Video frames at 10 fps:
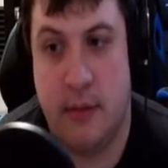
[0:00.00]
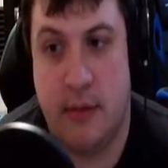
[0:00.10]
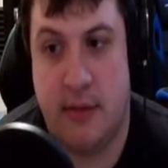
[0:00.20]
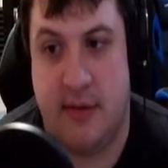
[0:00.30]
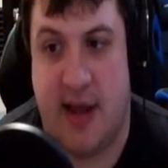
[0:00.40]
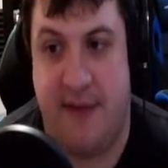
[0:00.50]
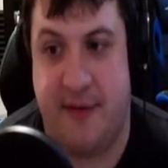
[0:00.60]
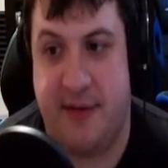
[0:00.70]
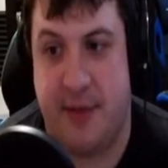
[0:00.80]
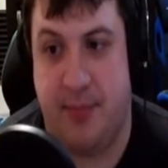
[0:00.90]
Typhus,
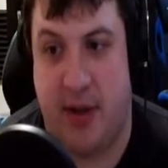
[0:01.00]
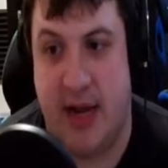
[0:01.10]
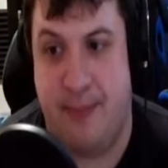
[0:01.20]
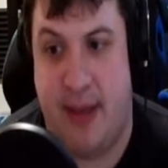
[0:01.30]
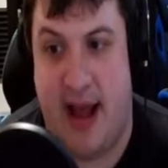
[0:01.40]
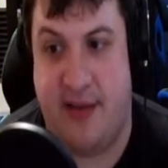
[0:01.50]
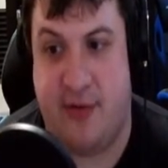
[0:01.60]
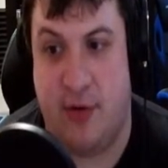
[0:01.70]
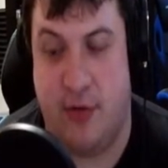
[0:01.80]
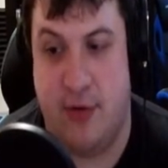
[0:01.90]
the bloody
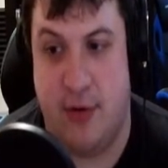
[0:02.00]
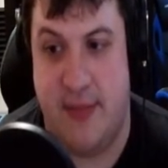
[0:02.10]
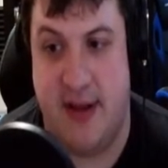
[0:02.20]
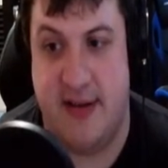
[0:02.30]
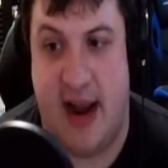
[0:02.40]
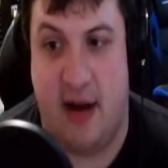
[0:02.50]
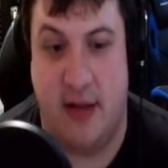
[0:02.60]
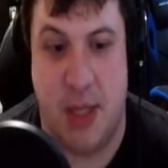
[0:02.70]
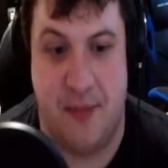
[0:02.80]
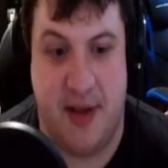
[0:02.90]
bastard who doomed the entire
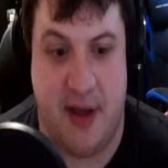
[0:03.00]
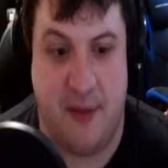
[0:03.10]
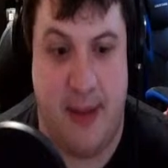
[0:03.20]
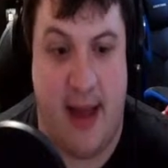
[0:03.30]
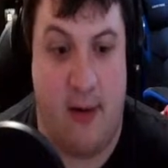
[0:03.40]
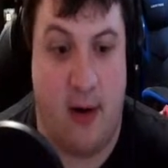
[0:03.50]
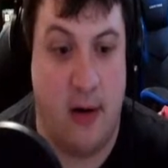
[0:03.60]
Legion because power.